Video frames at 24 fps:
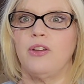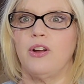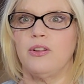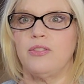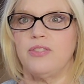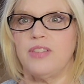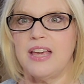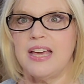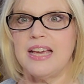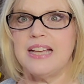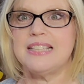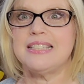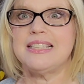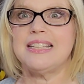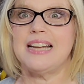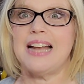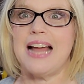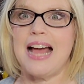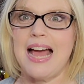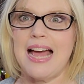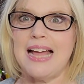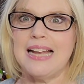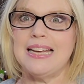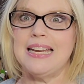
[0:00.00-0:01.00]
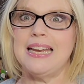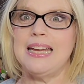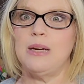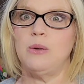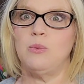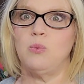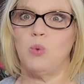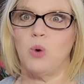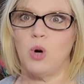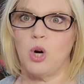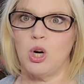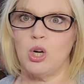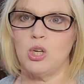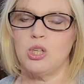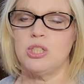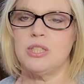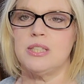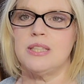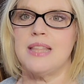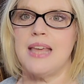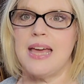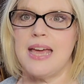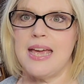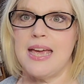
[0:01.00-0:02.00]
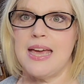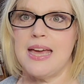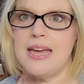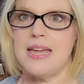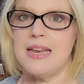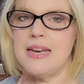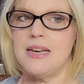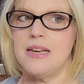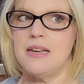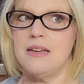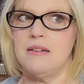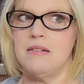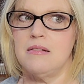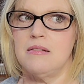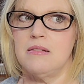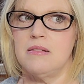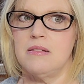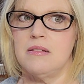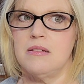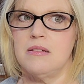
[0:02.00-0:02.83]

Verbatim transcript: there things that I need worse than